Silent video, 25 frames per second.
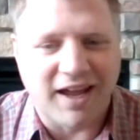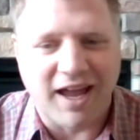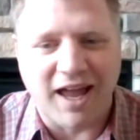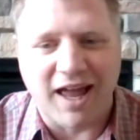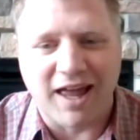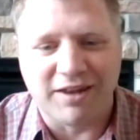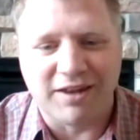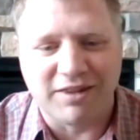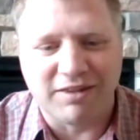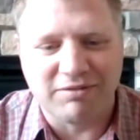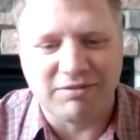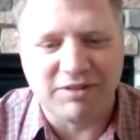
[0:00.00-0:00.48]

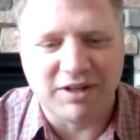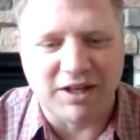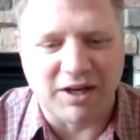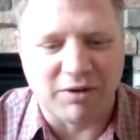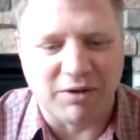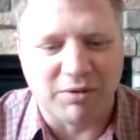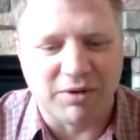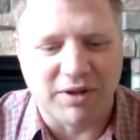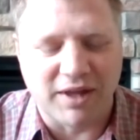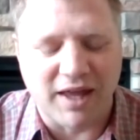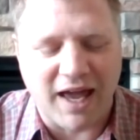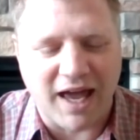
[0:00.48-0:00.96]
and
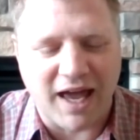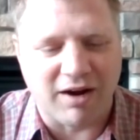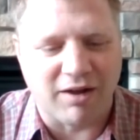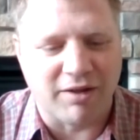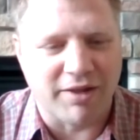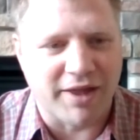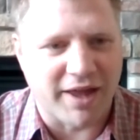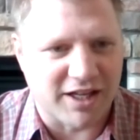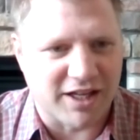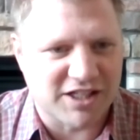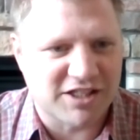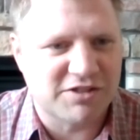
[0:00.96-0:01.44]
when they had
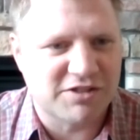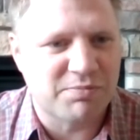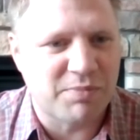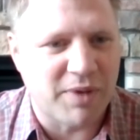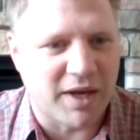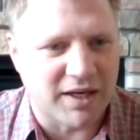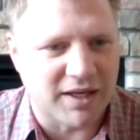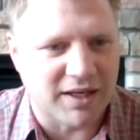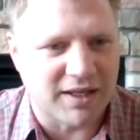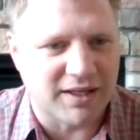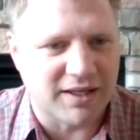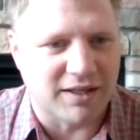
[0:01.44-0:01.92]
all that
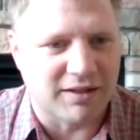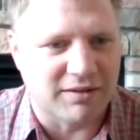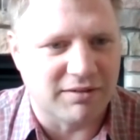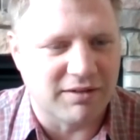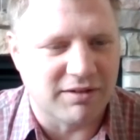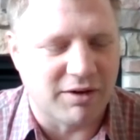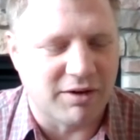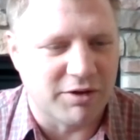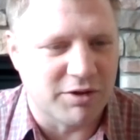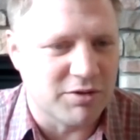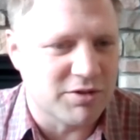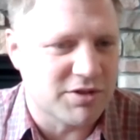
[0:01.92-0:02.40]
spending
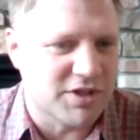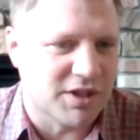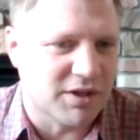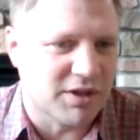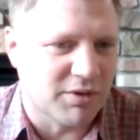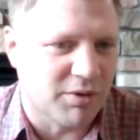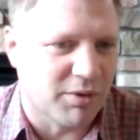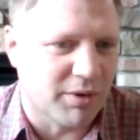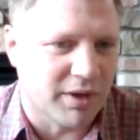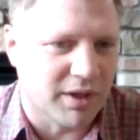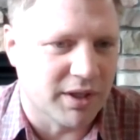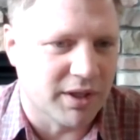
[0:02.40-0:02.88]
and they're using
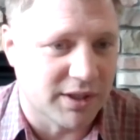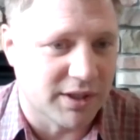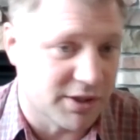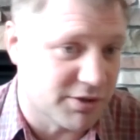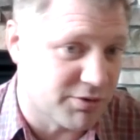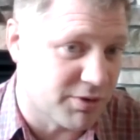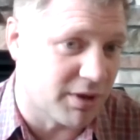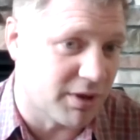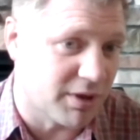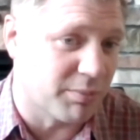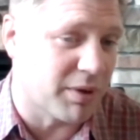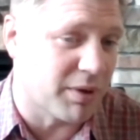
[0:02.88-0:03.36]
the oil
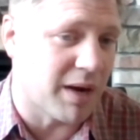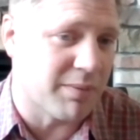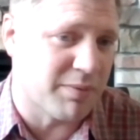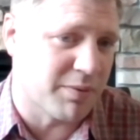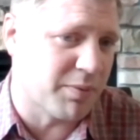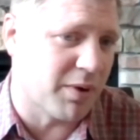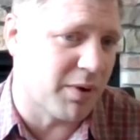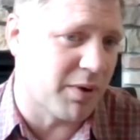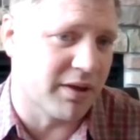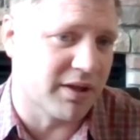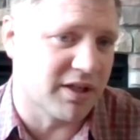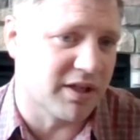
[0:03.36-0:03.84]
industry to prop
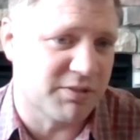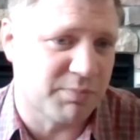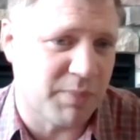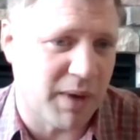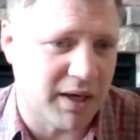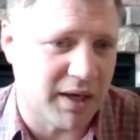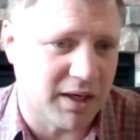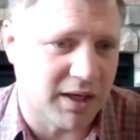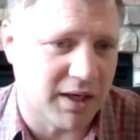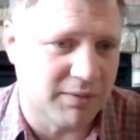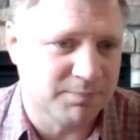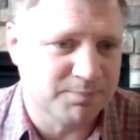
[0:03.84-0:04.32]
up all this
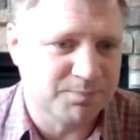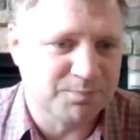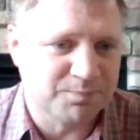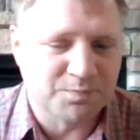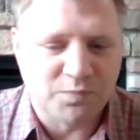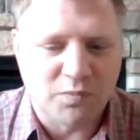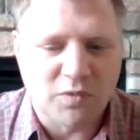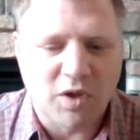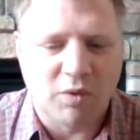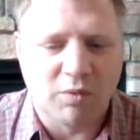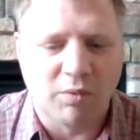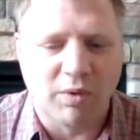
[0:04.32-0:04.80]
spending,
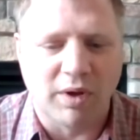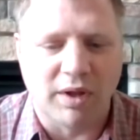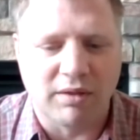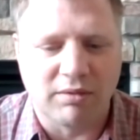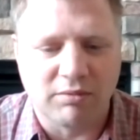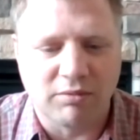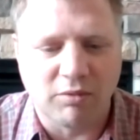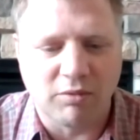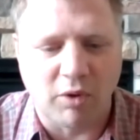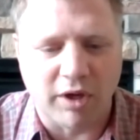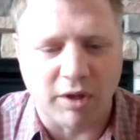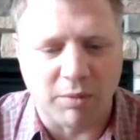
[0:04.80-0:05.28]

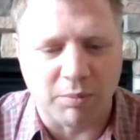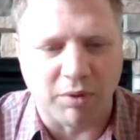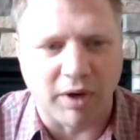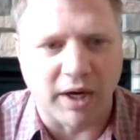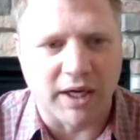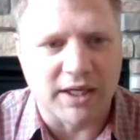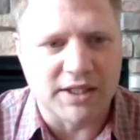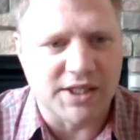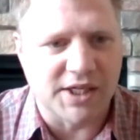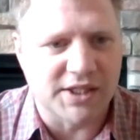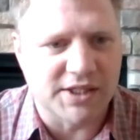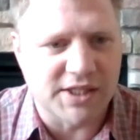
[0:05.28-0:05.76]
when oil
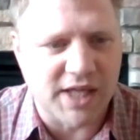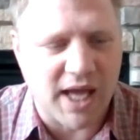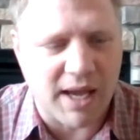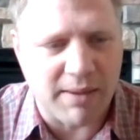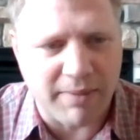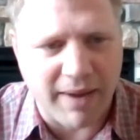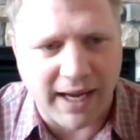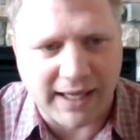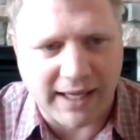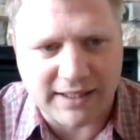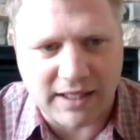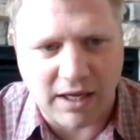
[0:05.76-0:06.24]
prices came
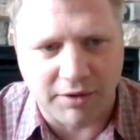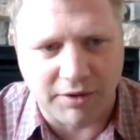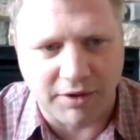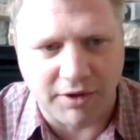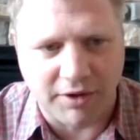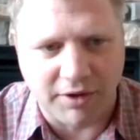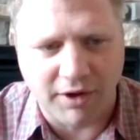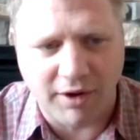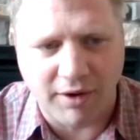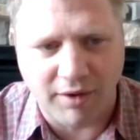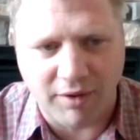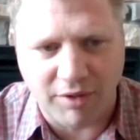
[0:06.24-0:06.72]
back down
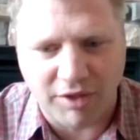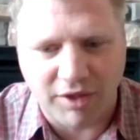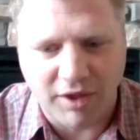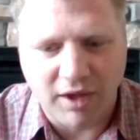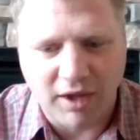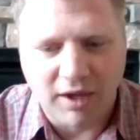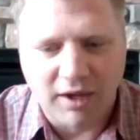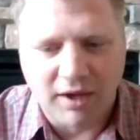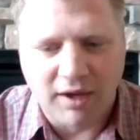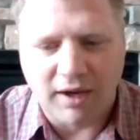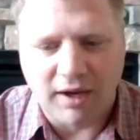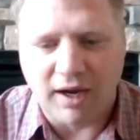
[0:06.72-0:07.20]
to earth,
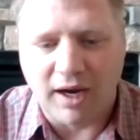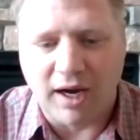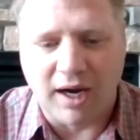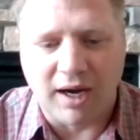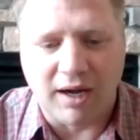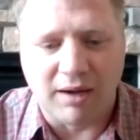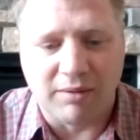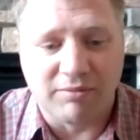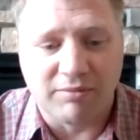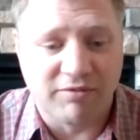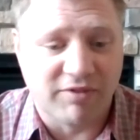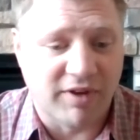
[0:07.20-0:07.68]

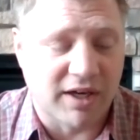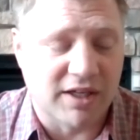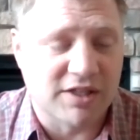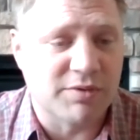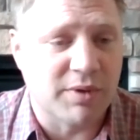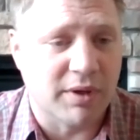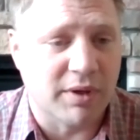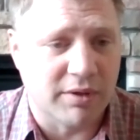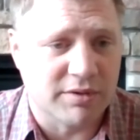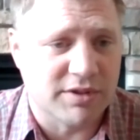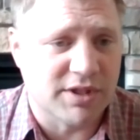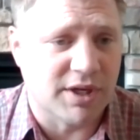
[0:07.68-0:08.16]

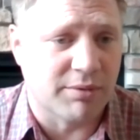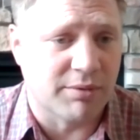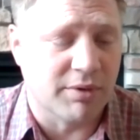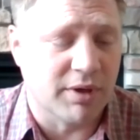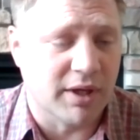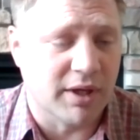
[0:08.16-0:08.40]
Venezuela was in a